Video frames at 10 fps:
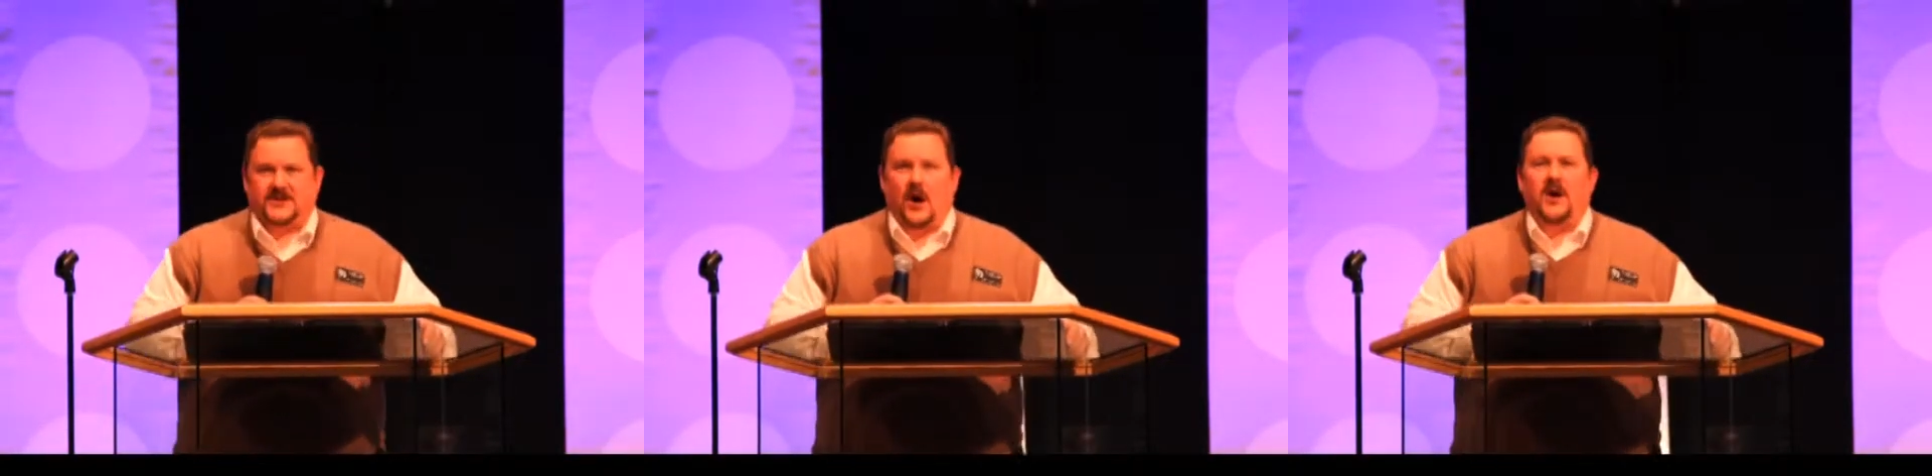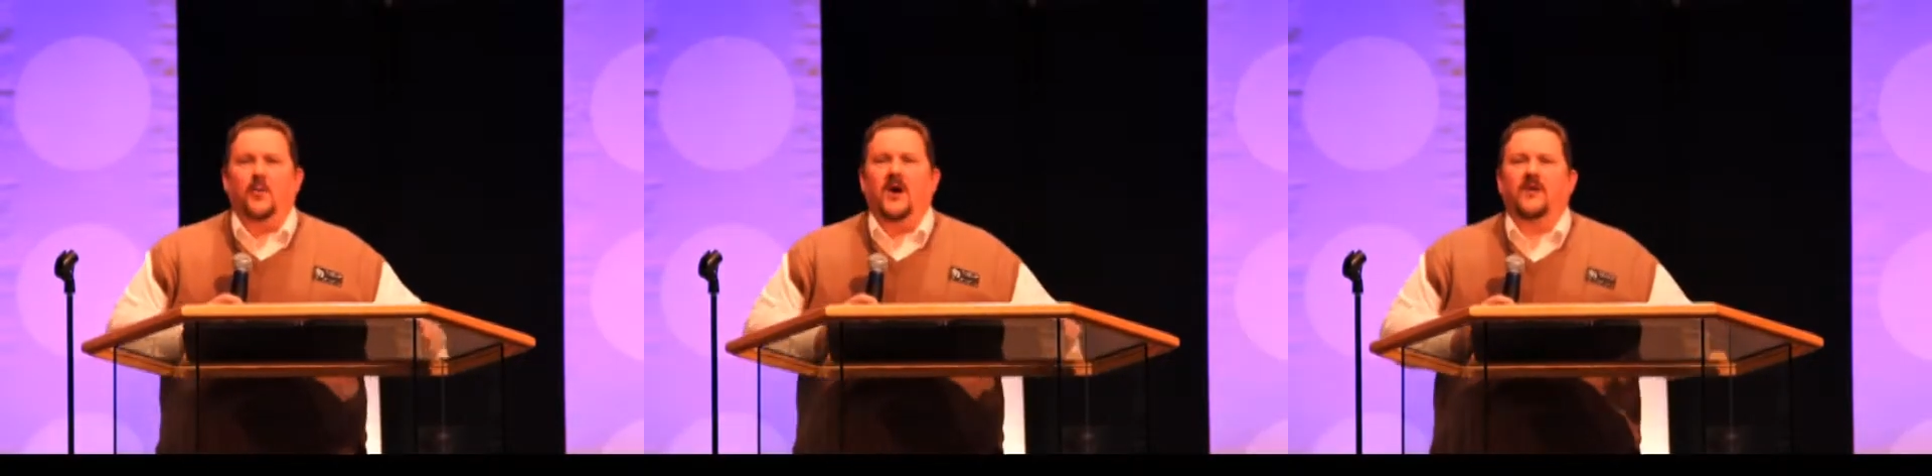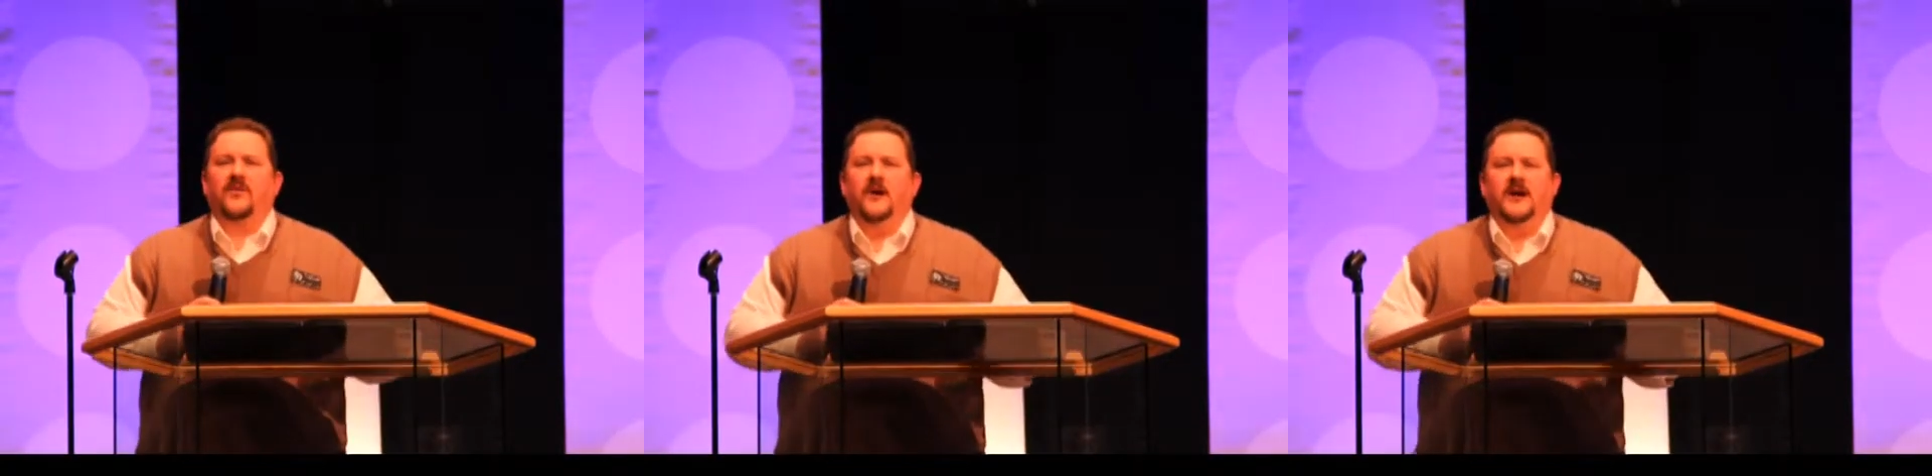starting
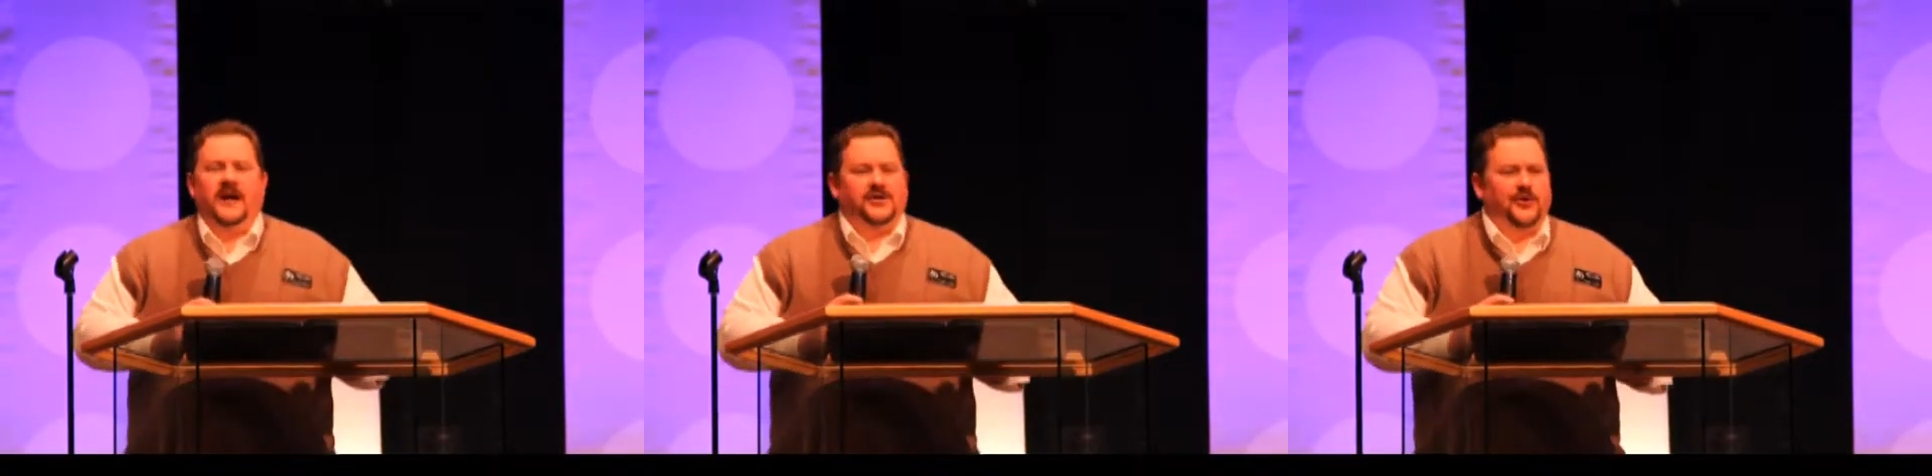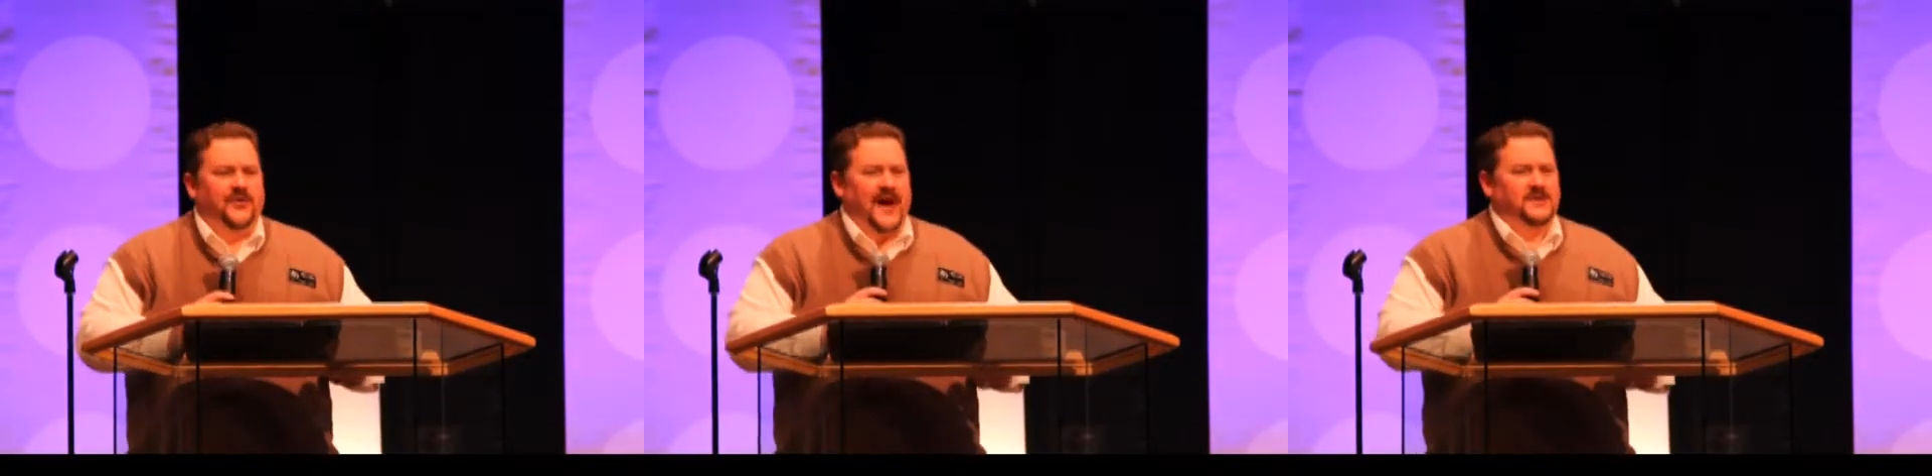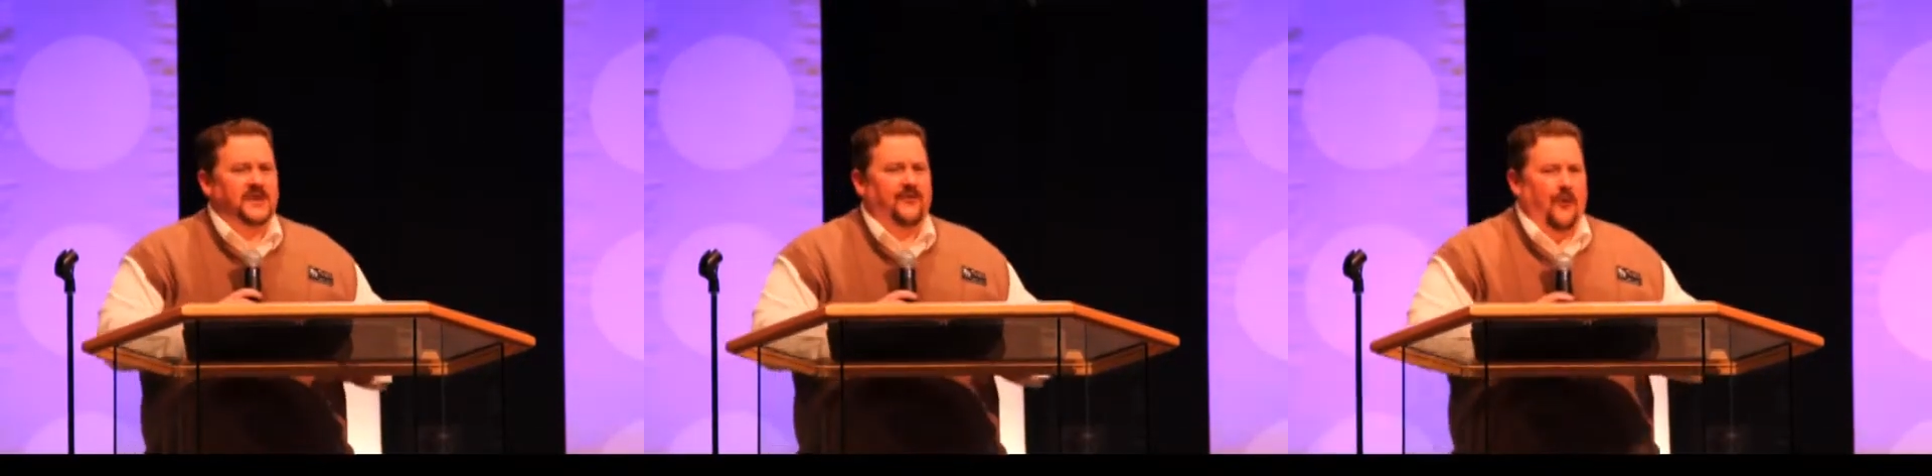with in
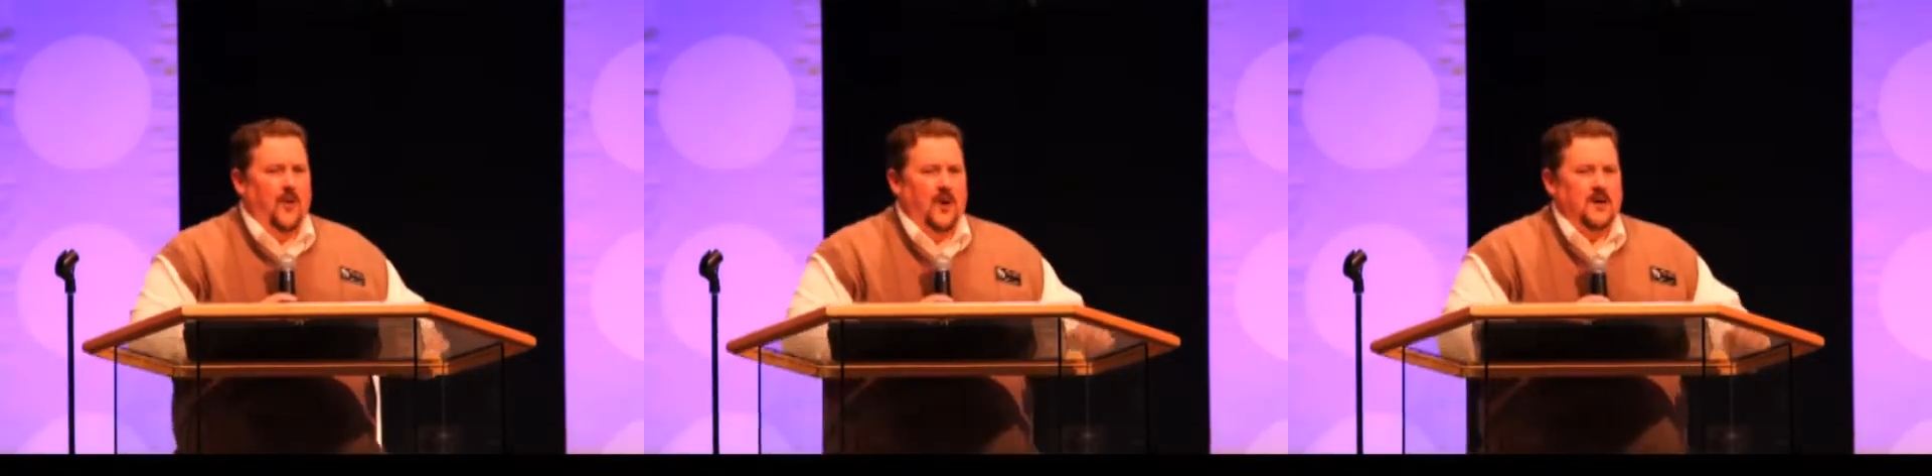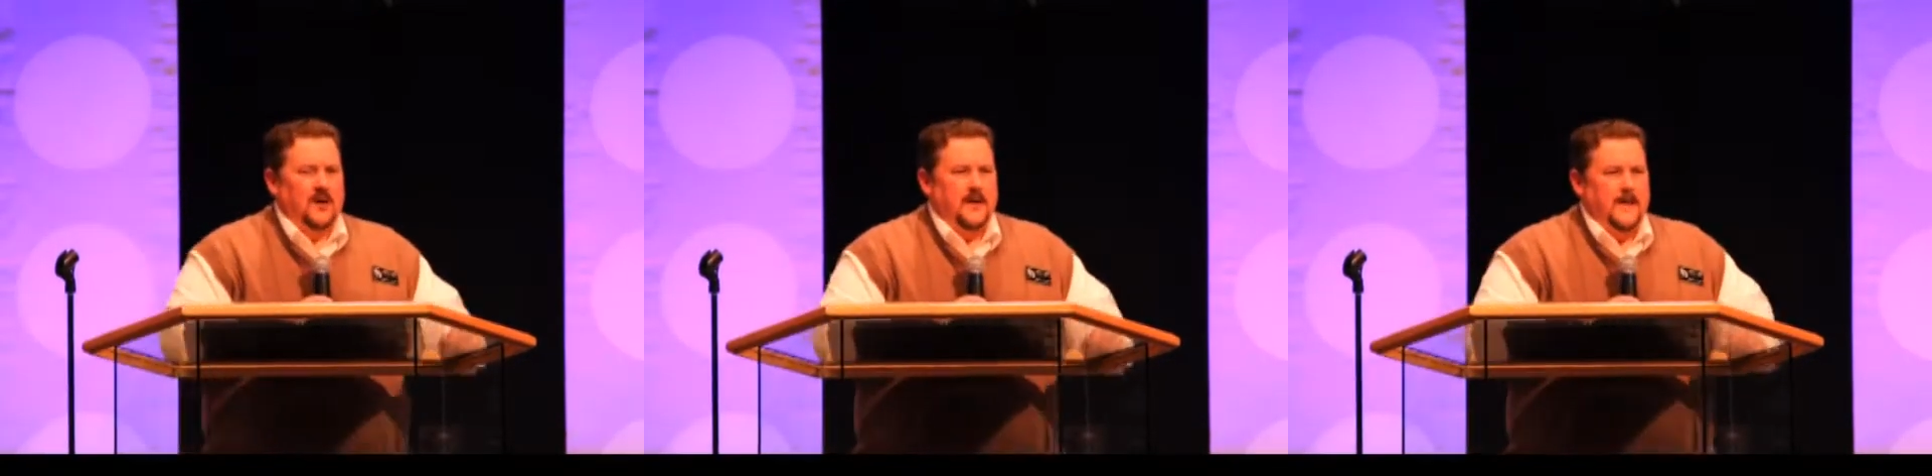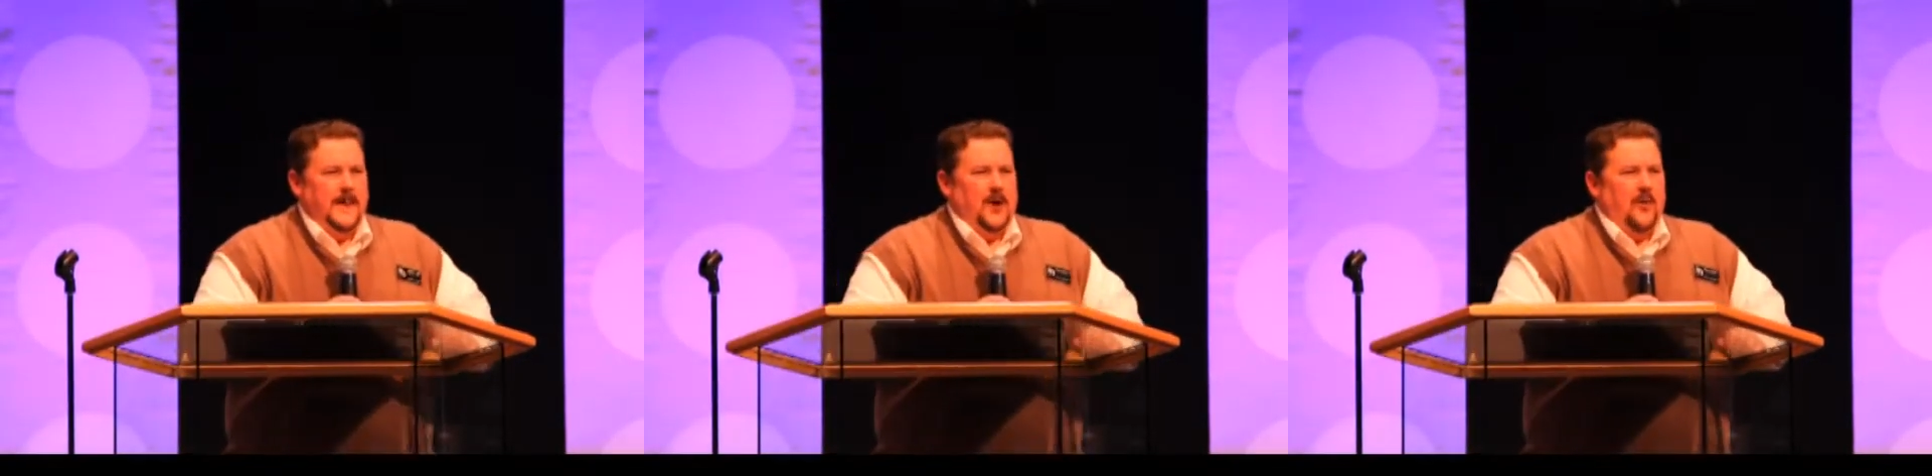2004,
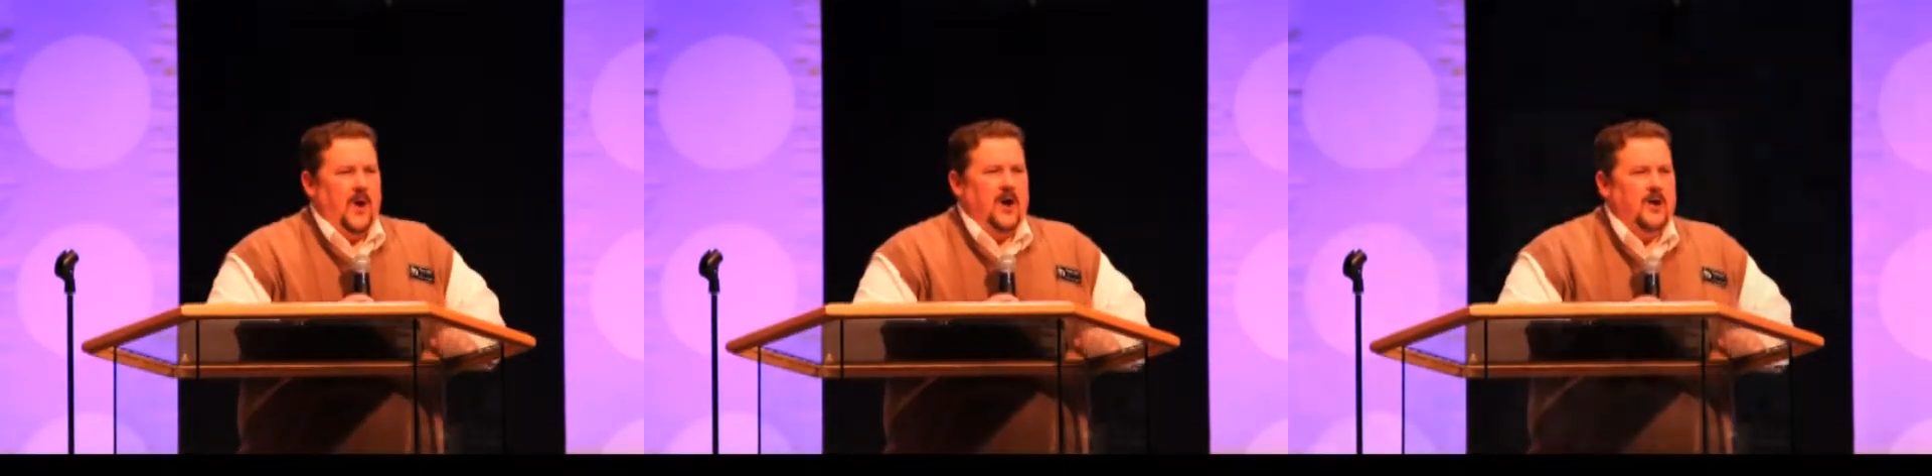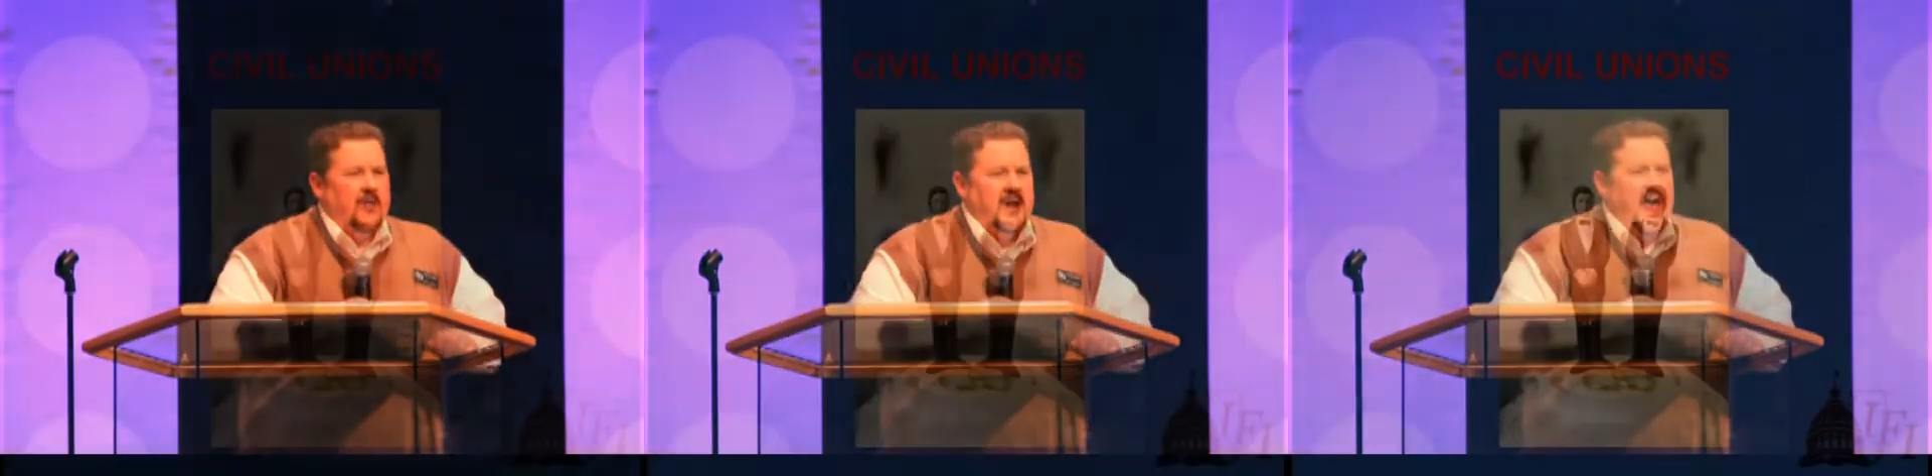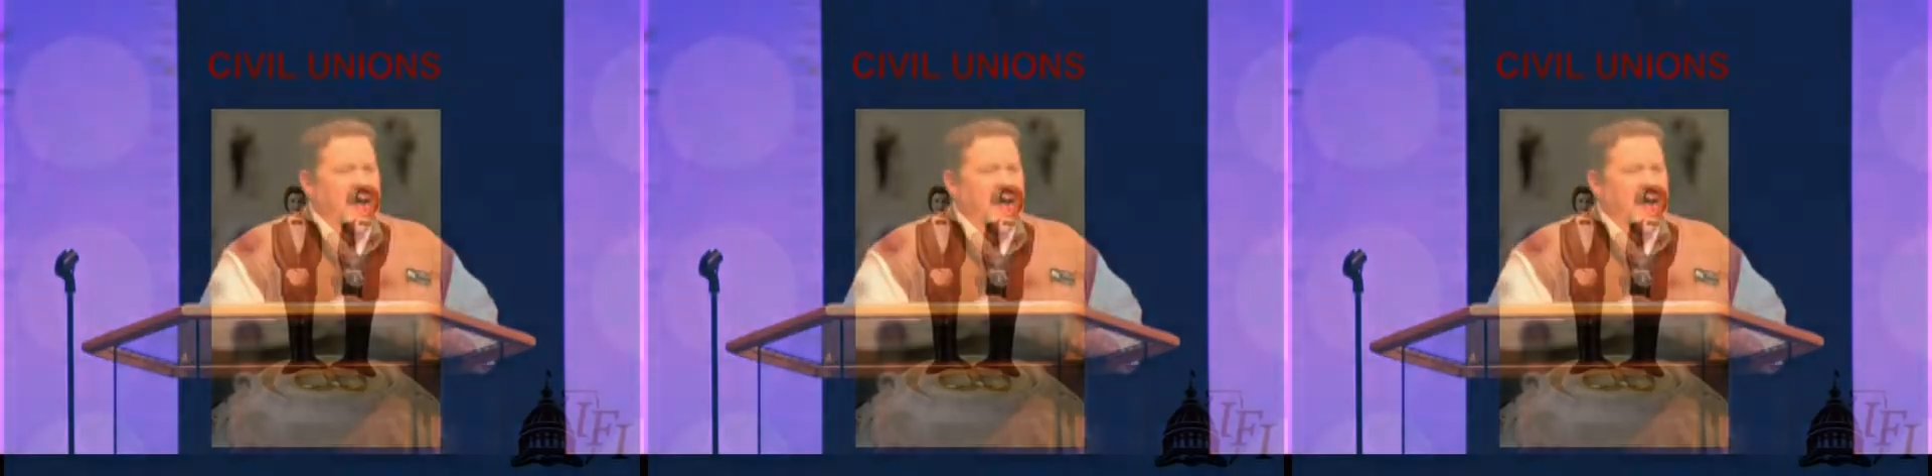where we